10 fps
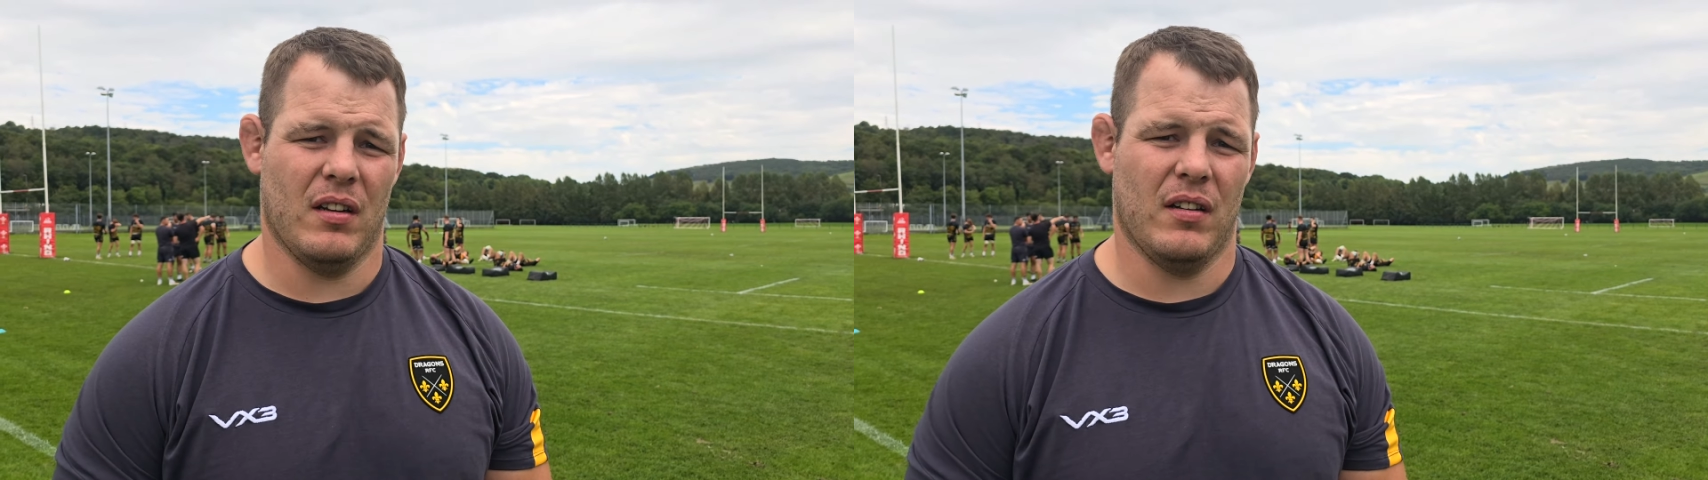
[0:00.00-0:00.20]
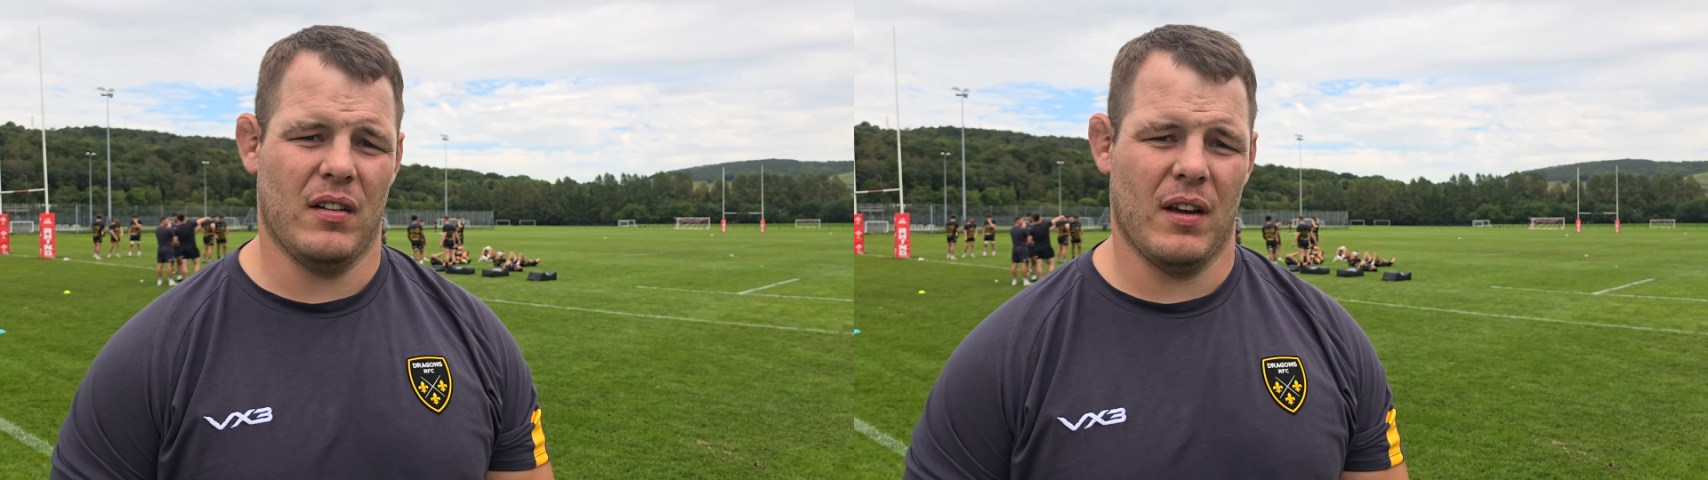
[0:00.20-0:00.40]

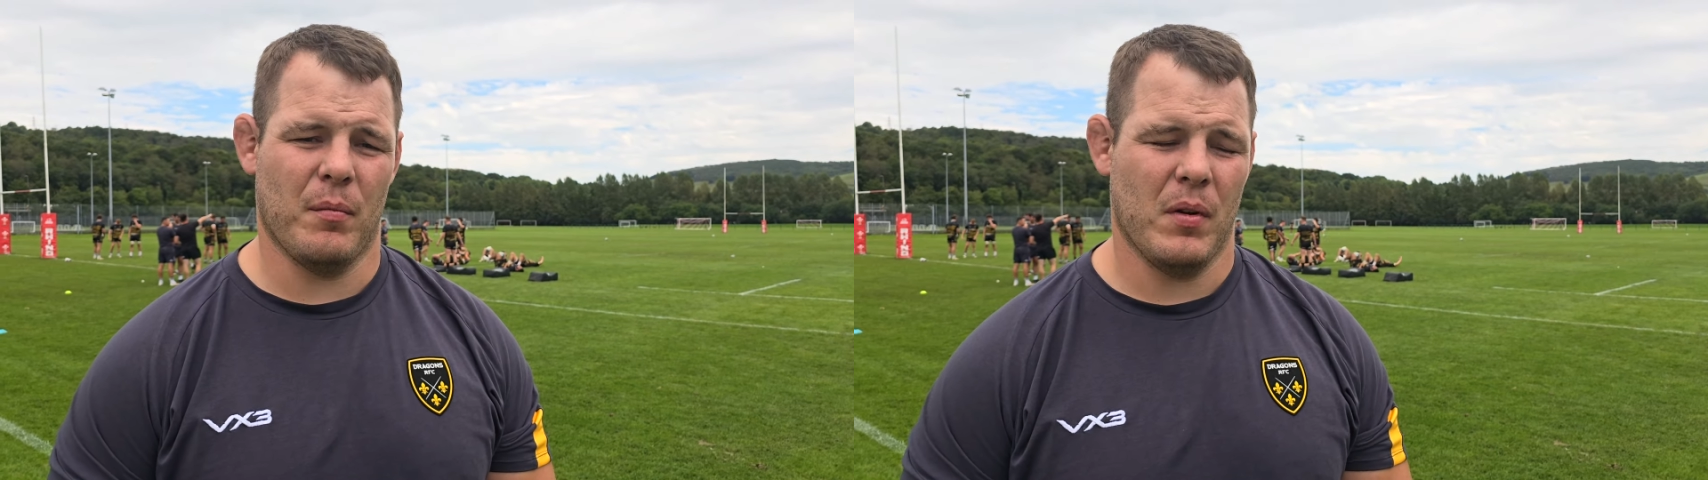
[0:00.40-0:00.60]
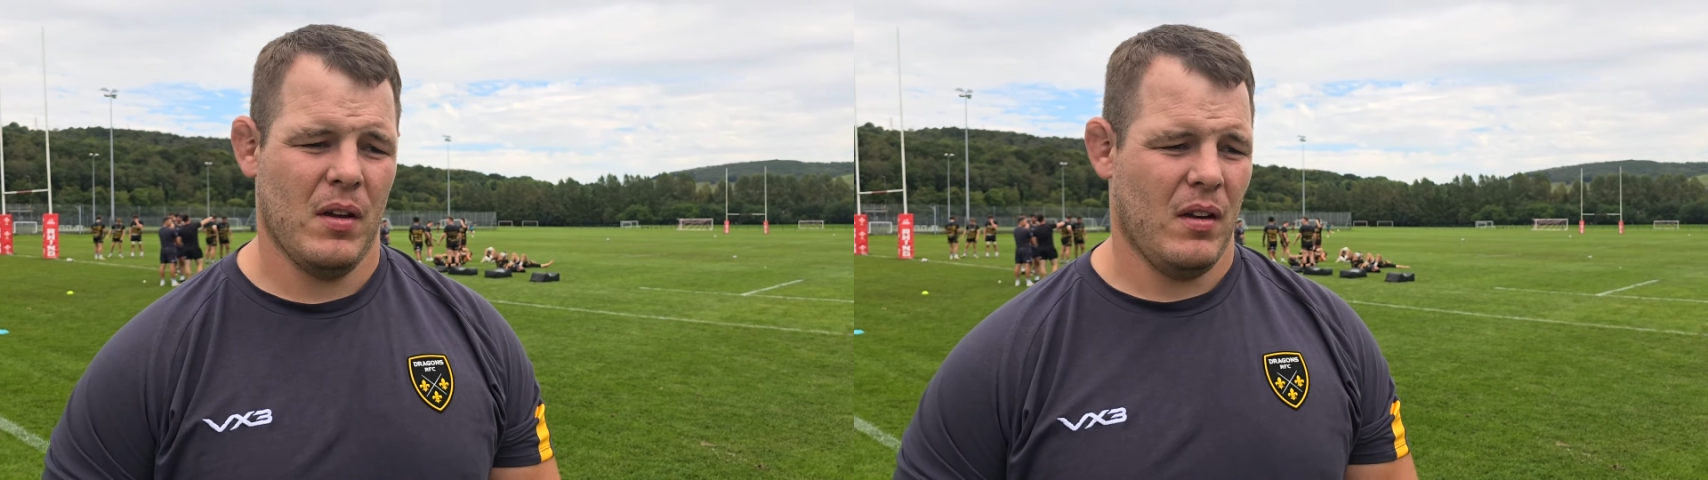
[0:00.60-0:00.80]
and
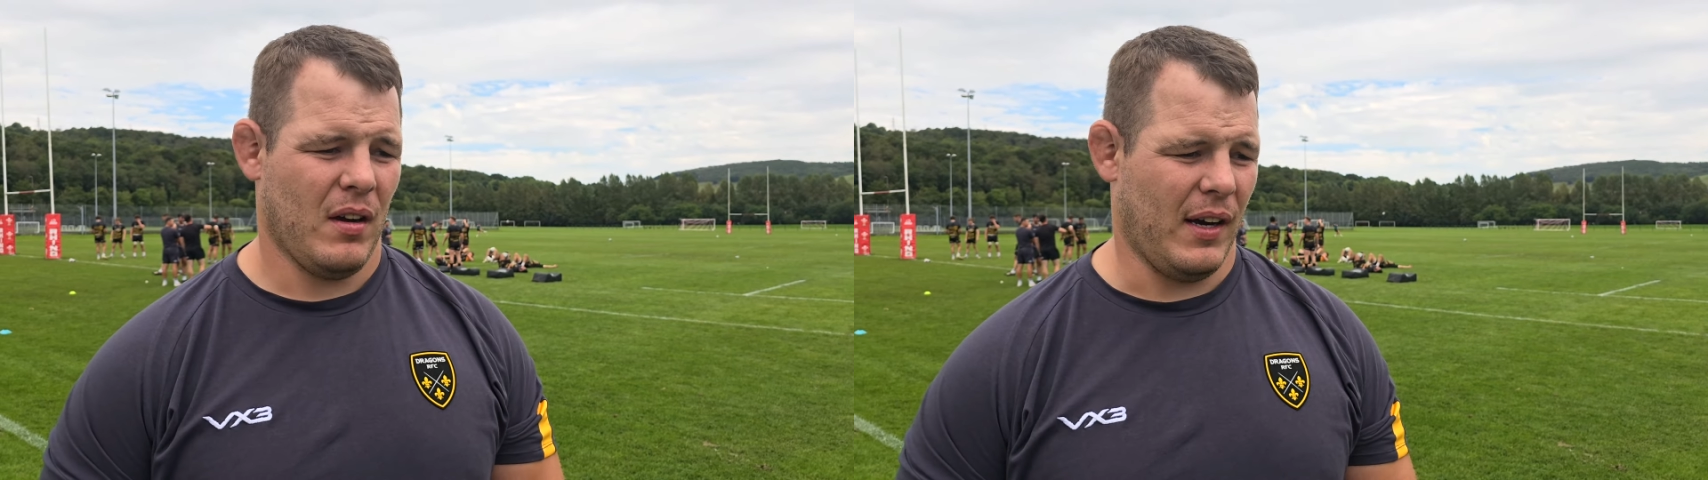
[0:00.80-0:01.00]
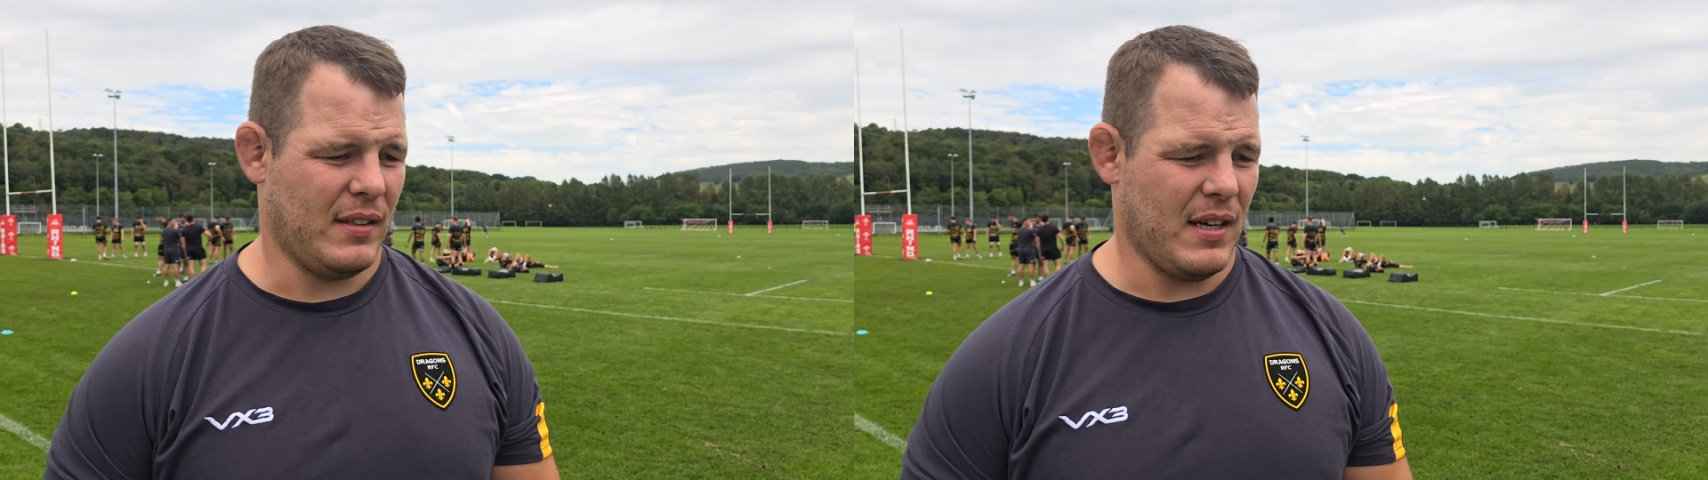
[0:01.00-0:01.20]
um,
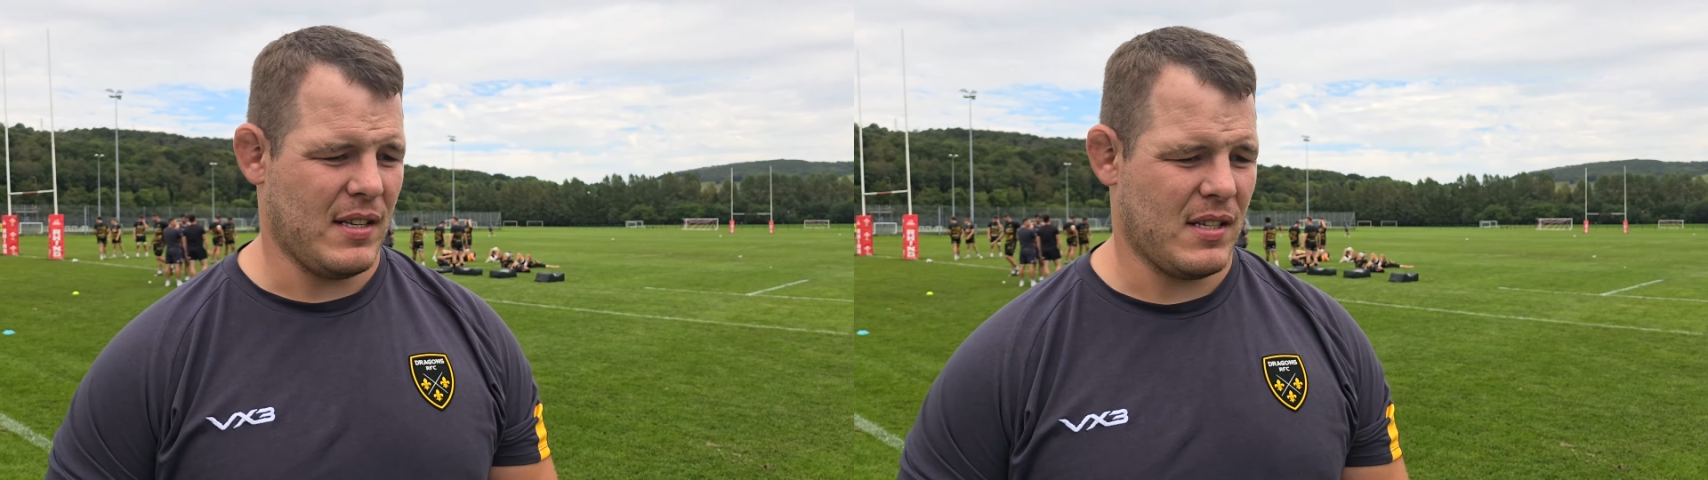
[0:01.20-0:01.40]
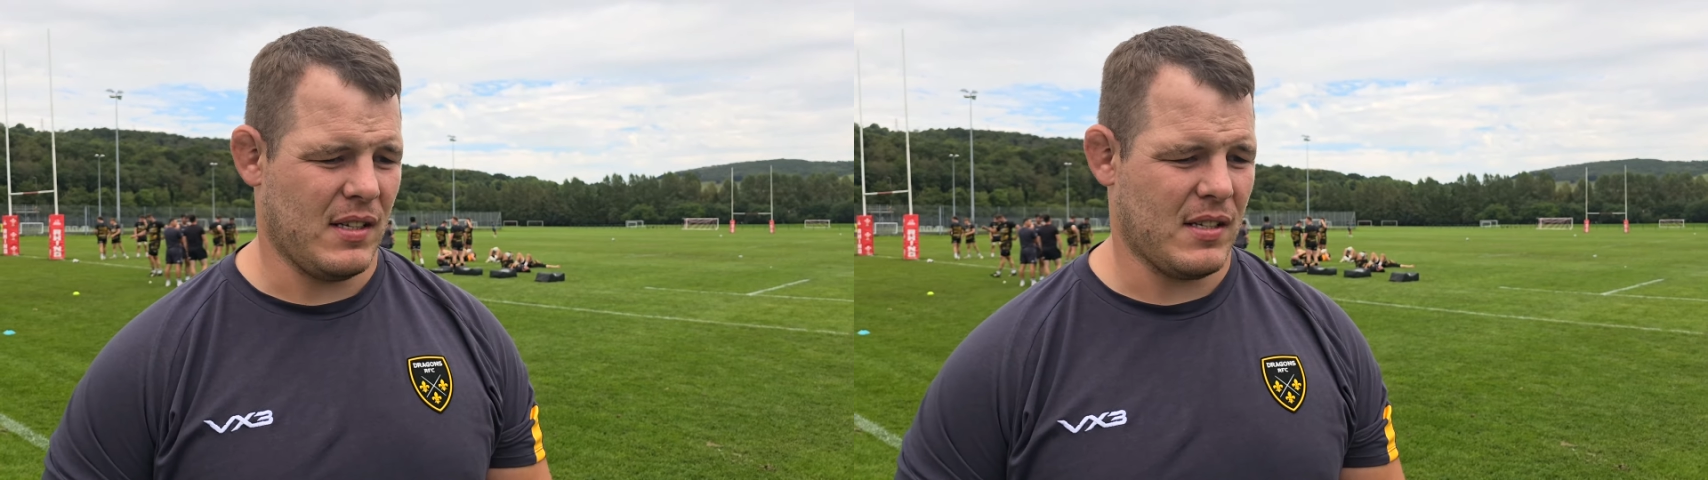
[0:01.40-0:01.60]
high
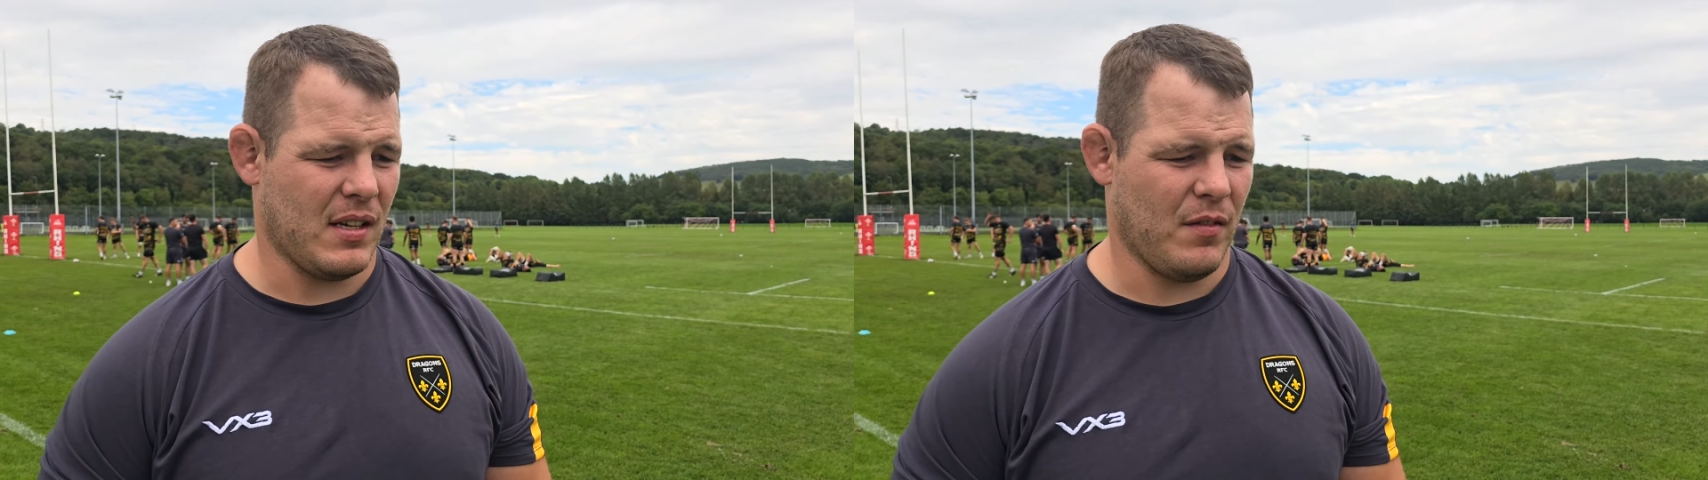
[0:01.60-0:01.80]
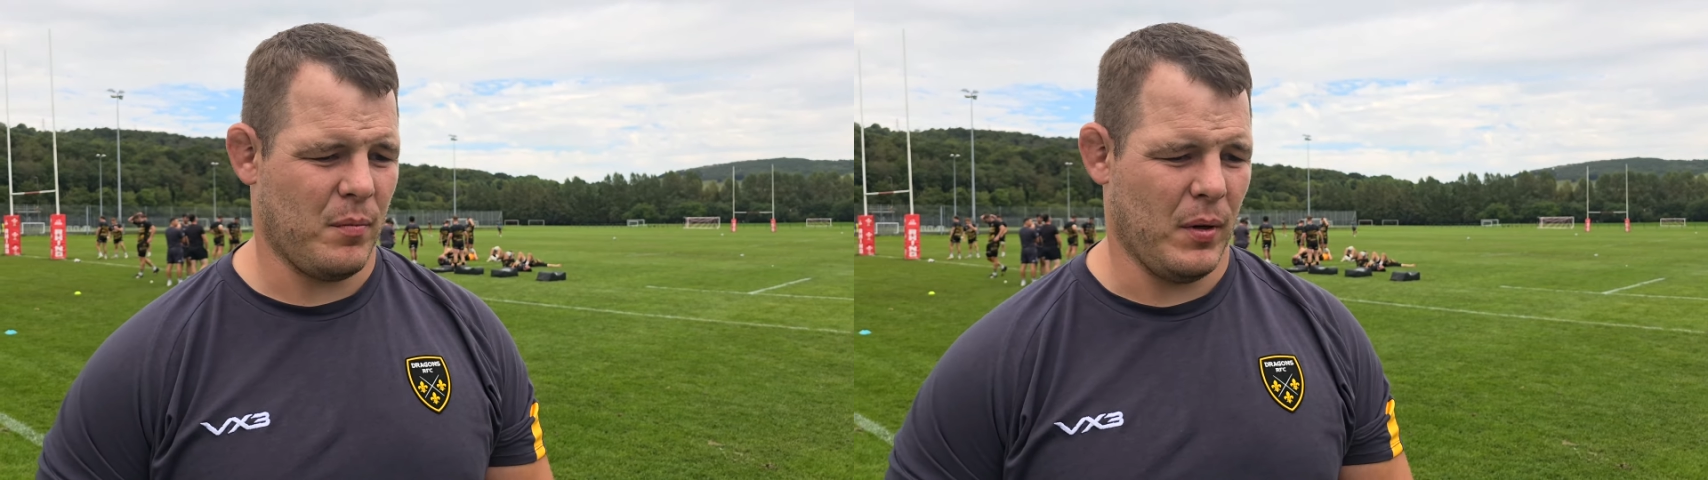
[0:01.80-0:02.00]
intensity stuff.